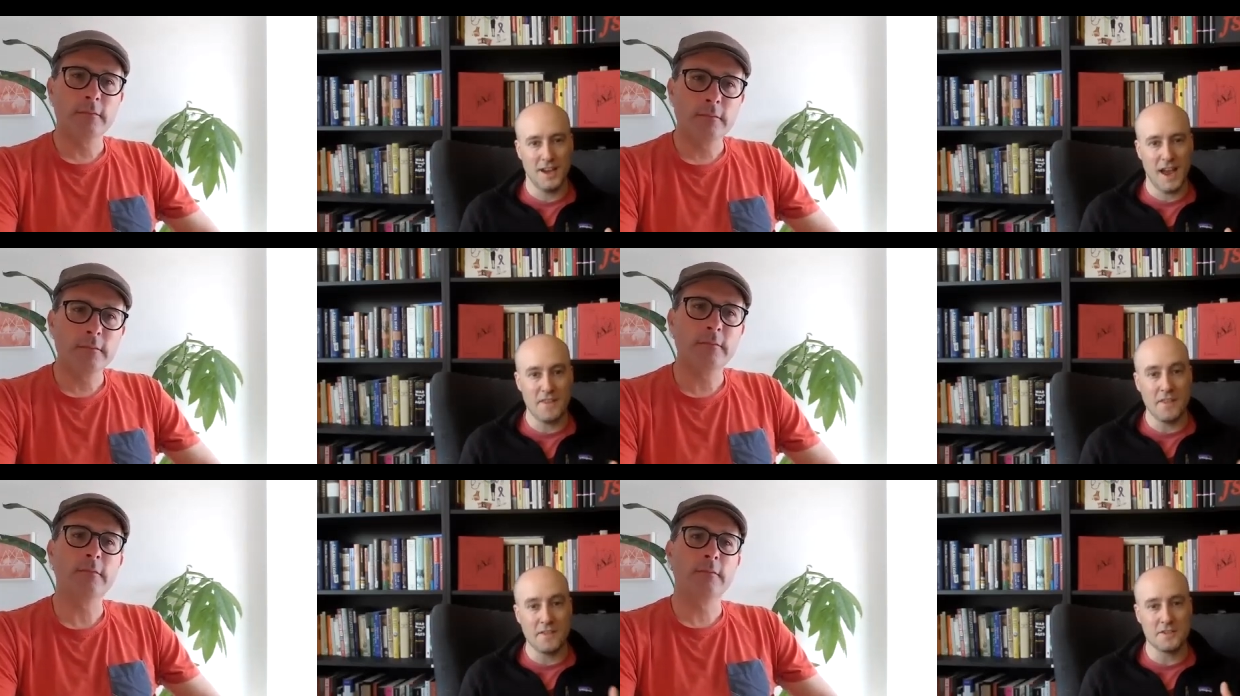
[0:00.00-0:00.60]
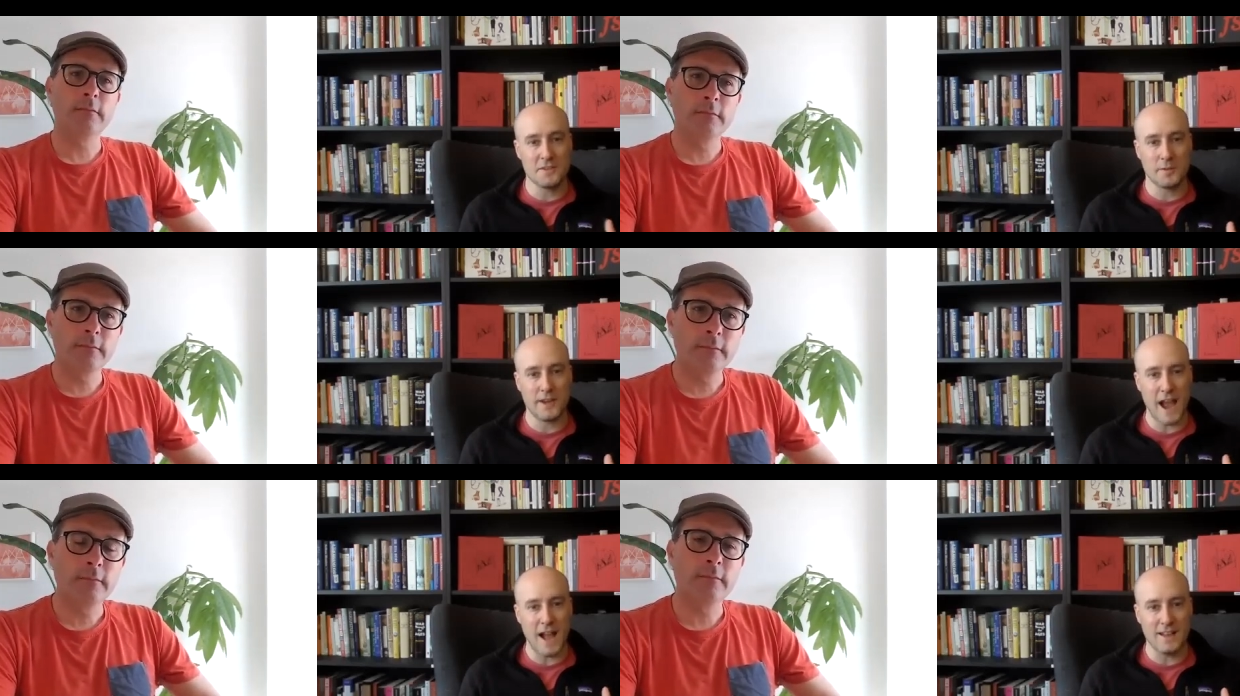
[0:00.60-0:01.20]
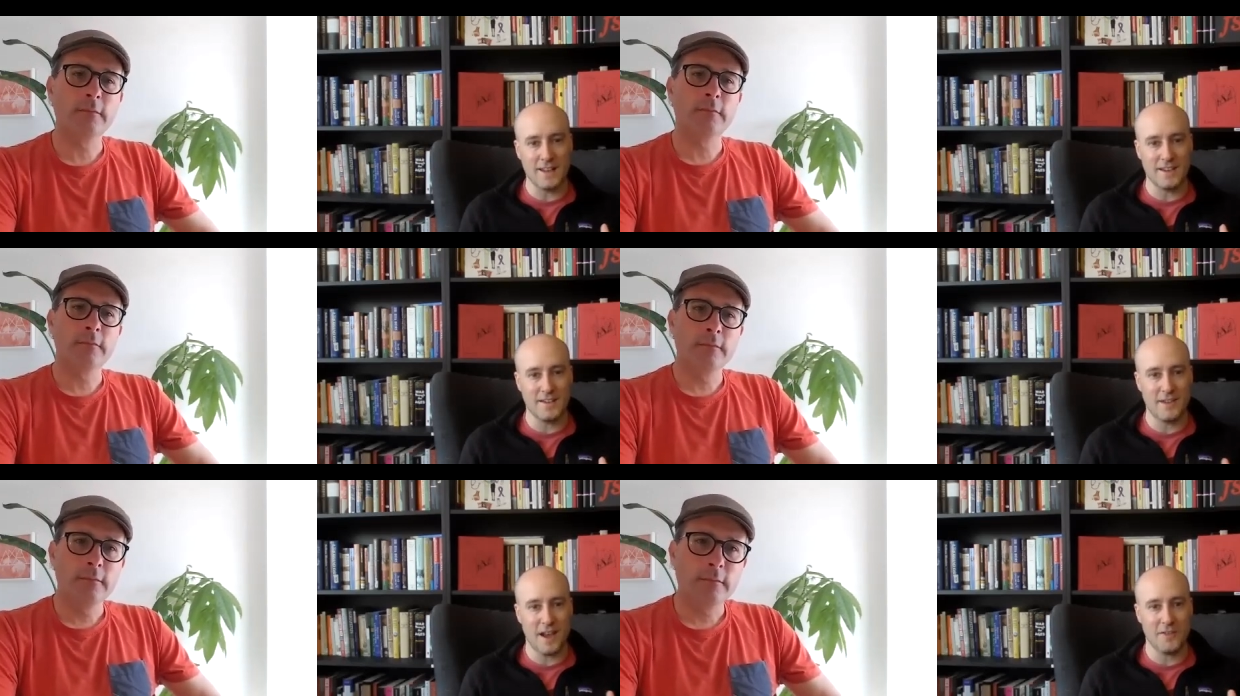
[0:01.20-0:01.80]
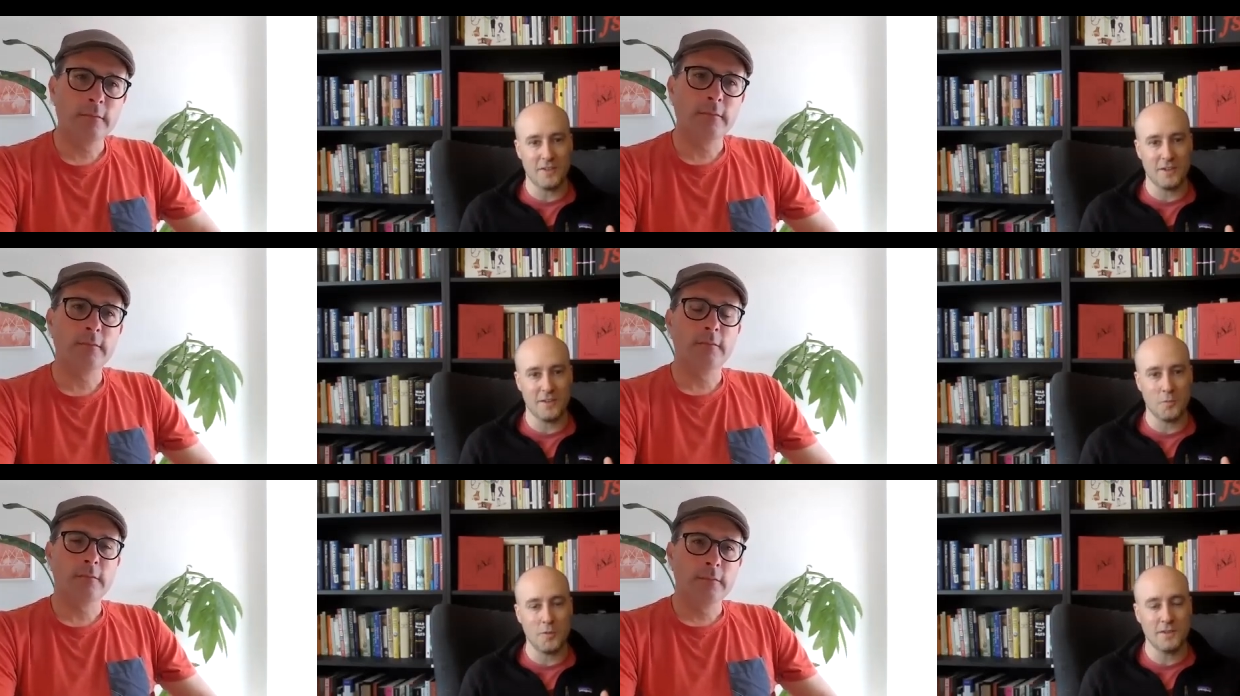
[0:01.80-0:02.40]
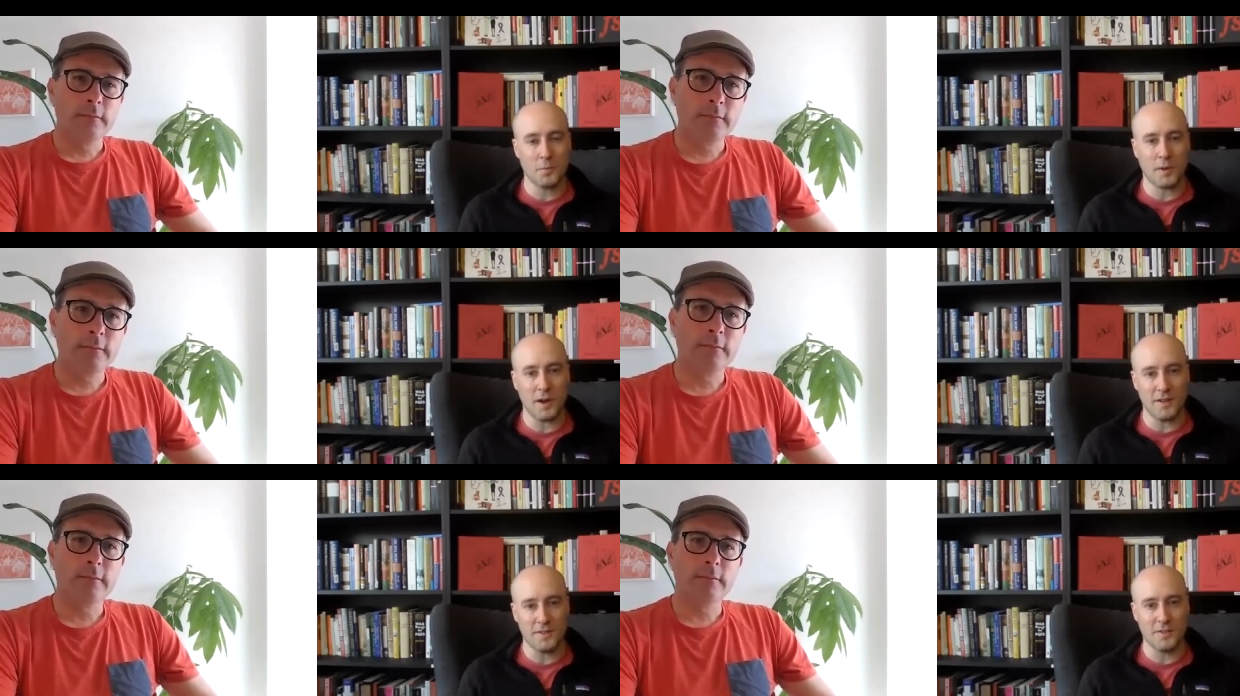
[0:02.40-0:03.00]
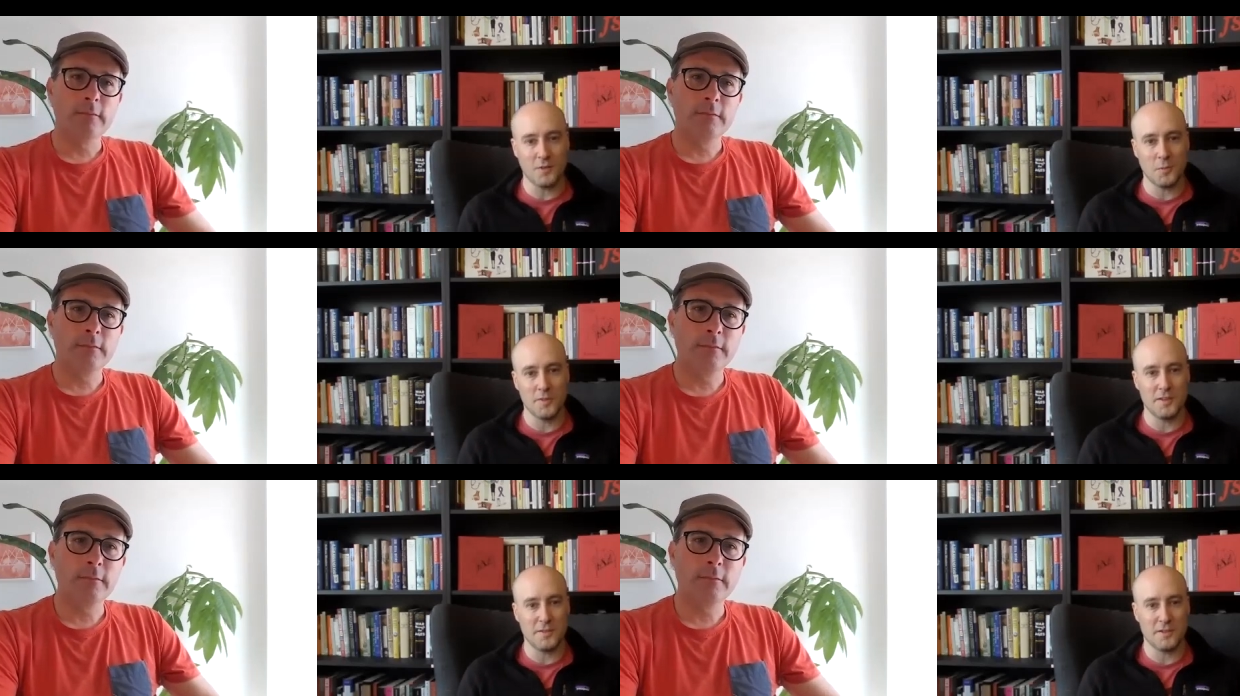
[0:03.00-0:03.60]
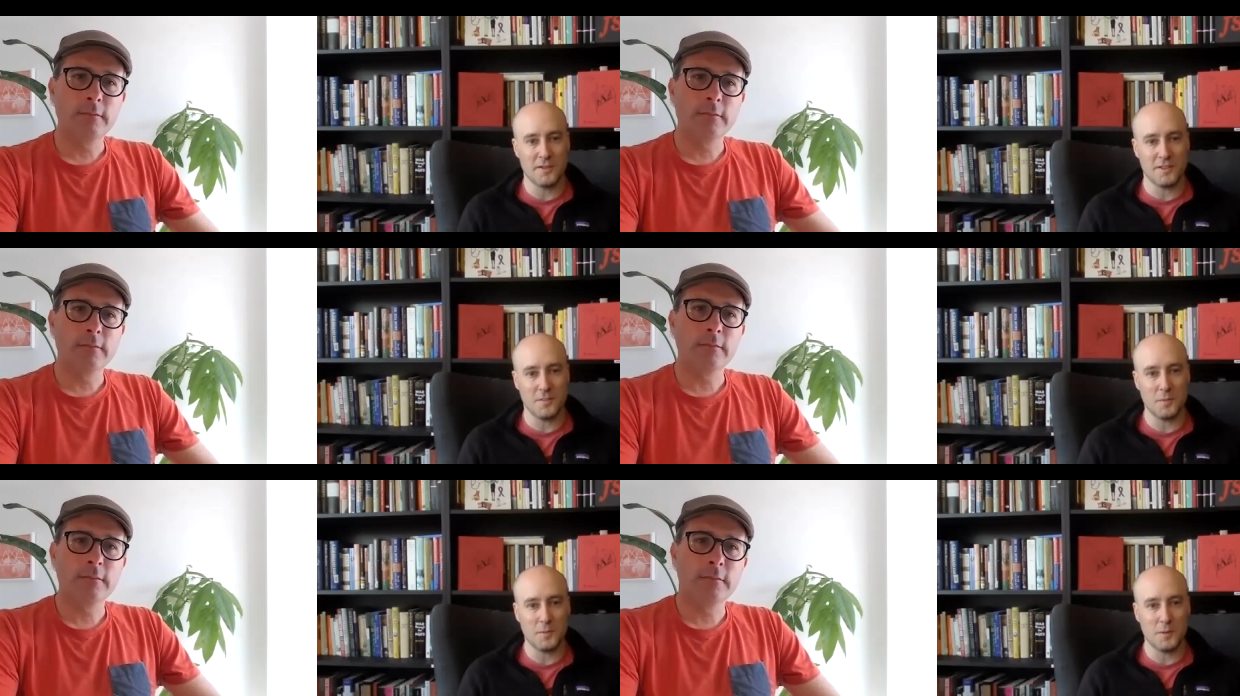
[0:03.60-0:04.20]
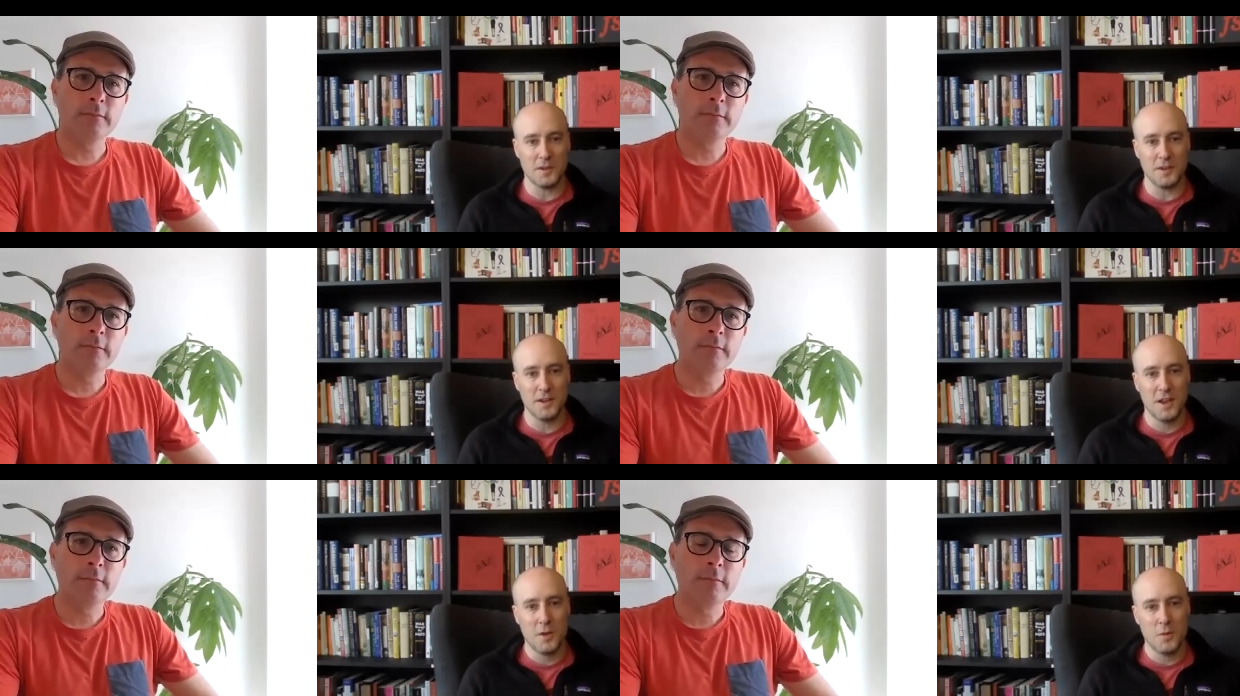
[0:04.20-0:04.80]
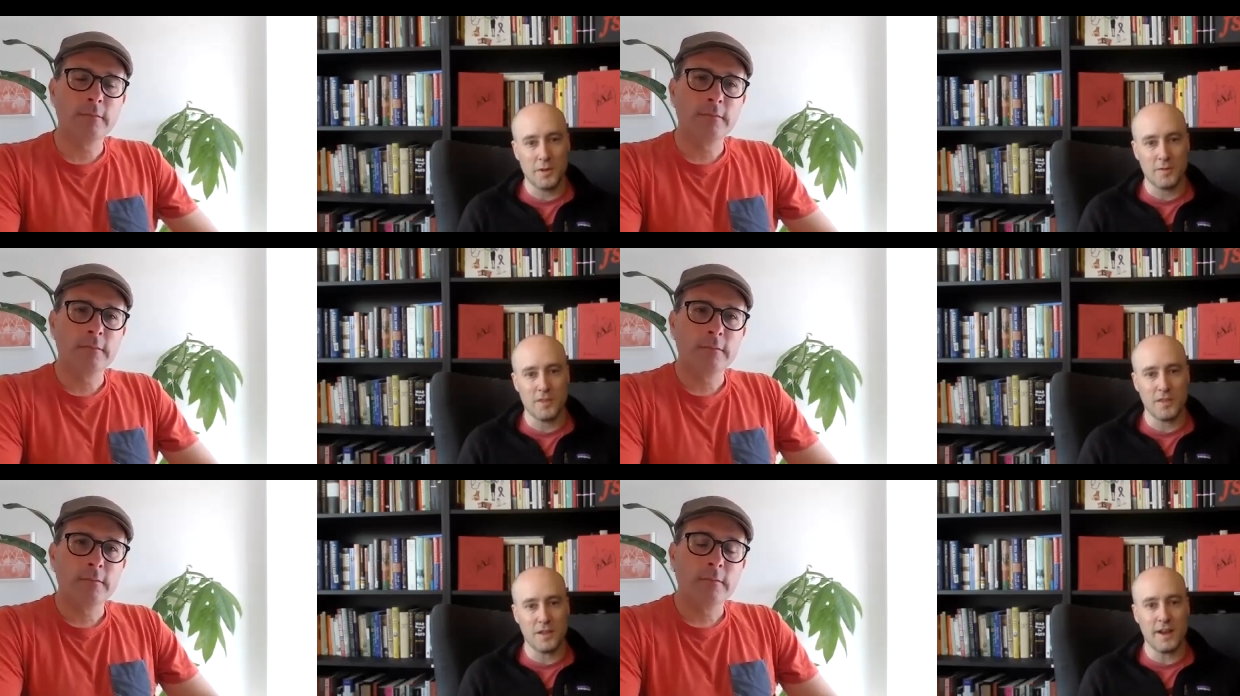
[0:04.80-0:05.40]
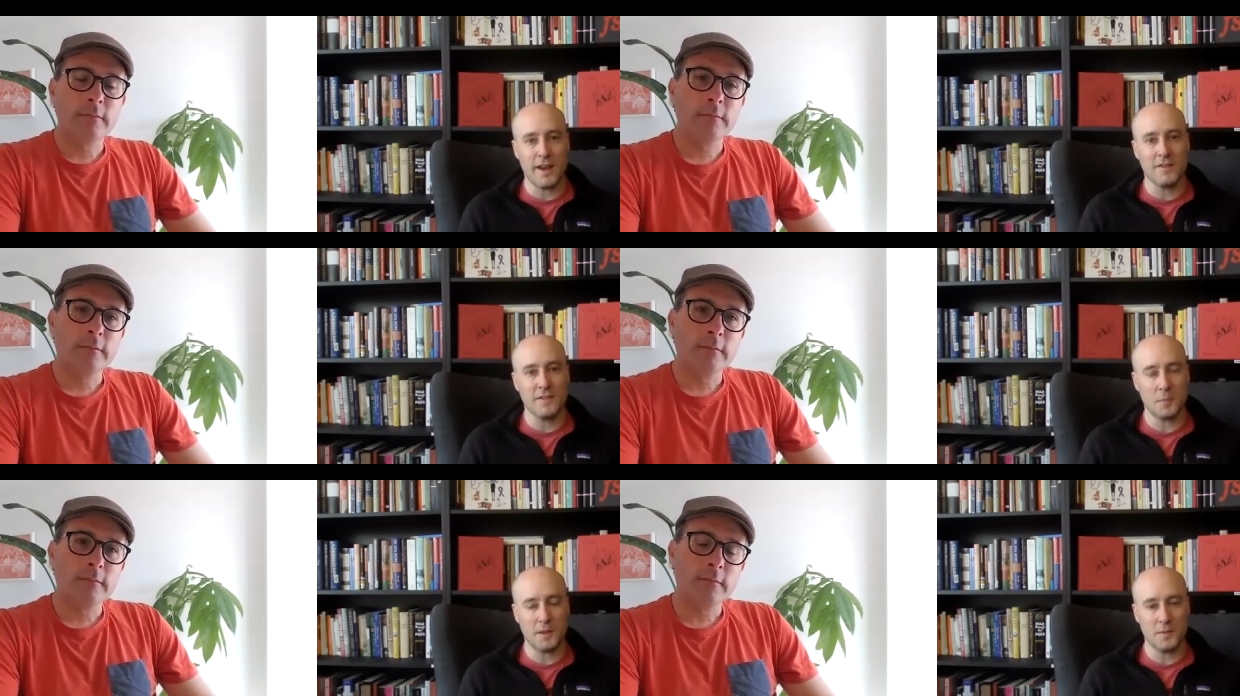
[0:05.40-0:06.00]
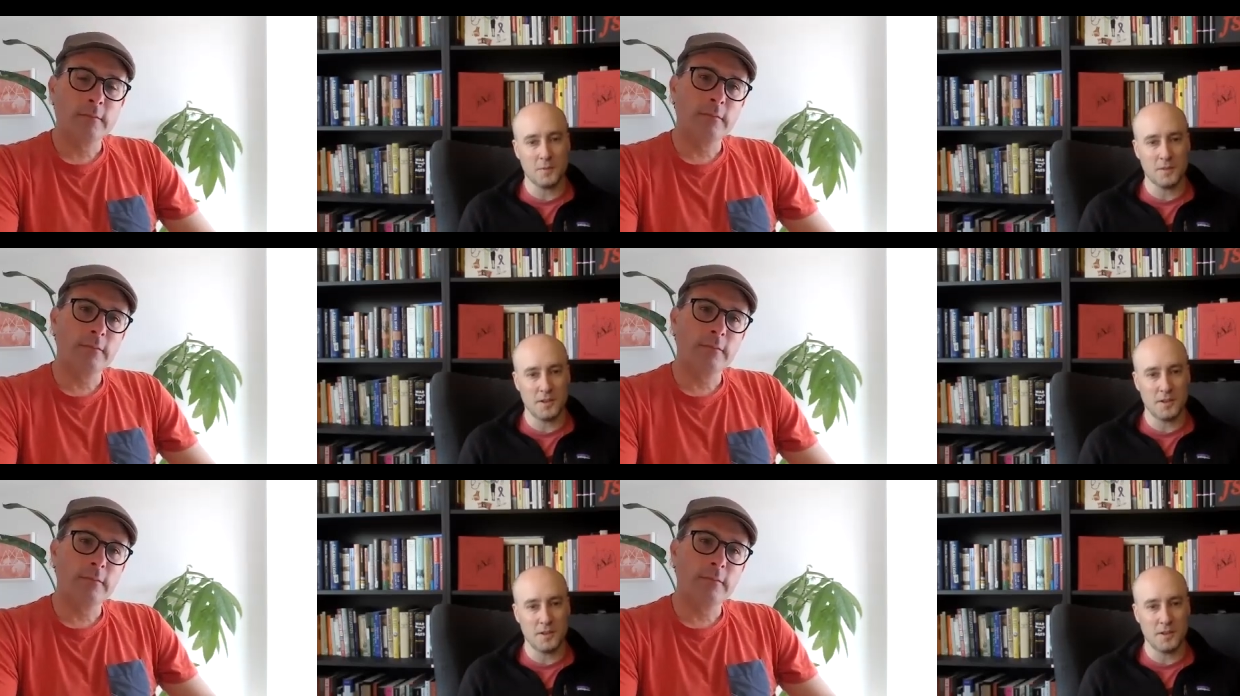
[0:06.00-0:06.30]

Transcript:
Speaker 1: and then there's the reality of how they're using What surprised you about the differences between what you thought how space was